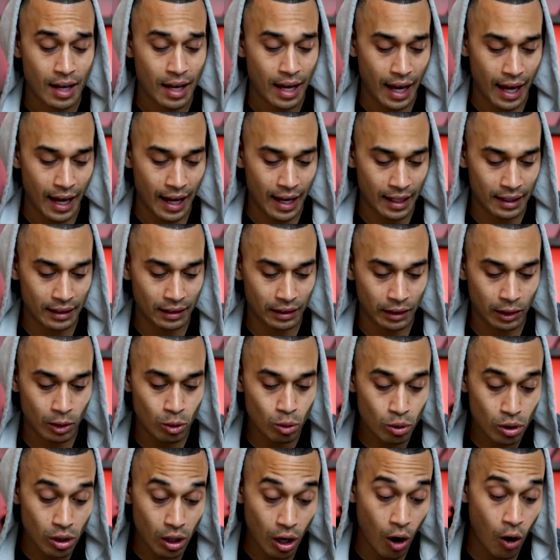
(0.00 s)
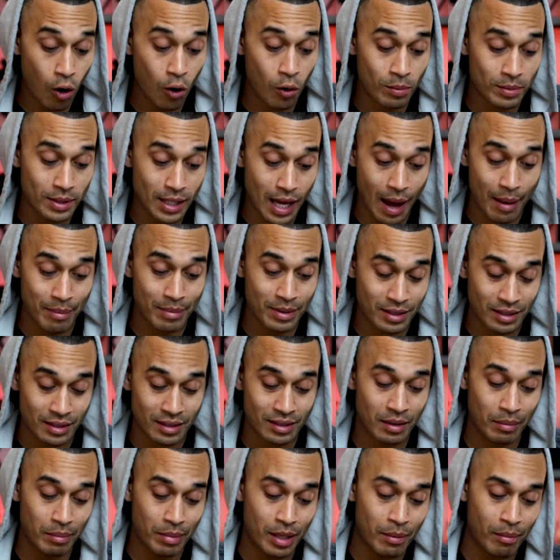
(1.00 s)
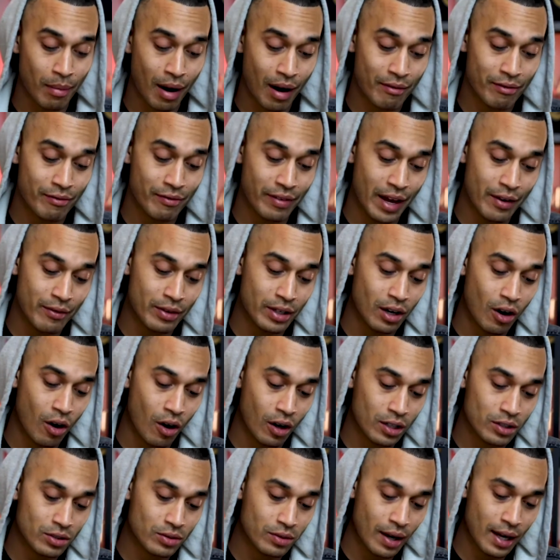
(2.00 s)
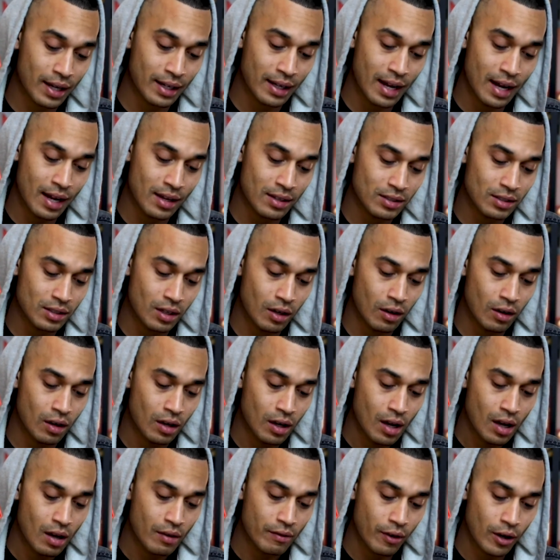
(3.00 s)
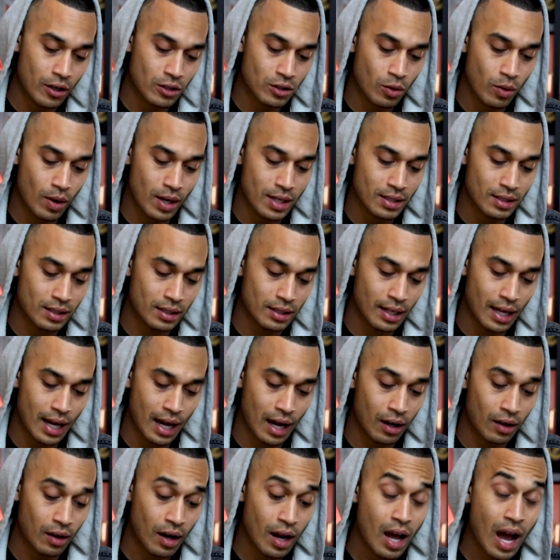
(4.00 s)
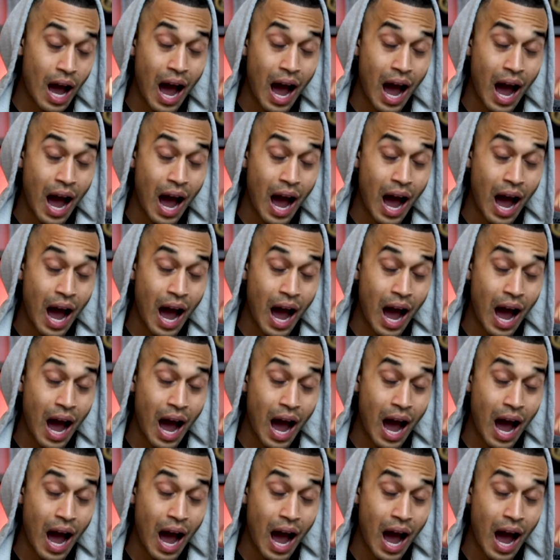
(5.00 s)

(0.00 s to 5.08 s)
and Luke Combs happens to be my favorite artist right now. So first question down.